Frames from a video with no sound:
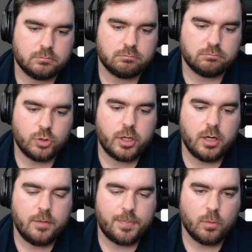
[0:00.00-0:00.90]
Okay.
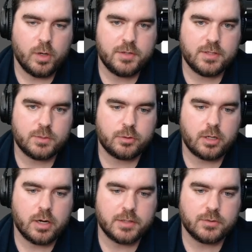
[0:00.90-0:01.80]
Wasteland's pretty
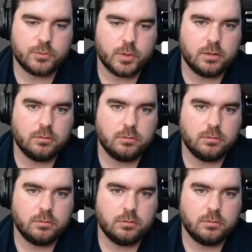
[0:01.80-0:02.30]
nice as well.